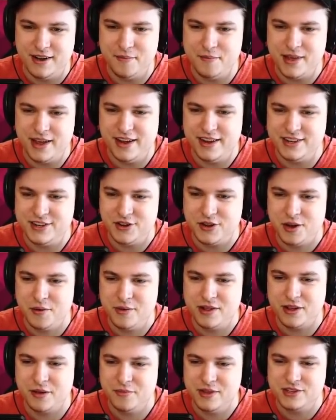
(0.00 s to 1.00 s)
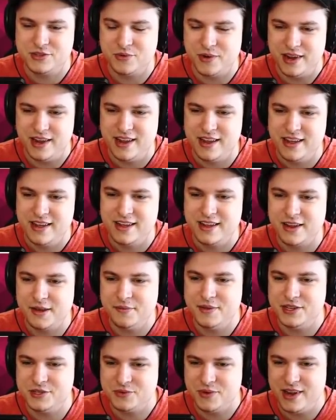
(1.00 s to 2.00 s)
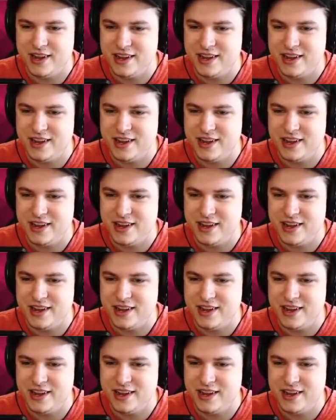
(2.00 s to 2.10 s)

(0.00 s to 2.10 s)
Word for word: I'm behind you. Come come this way. Come this way,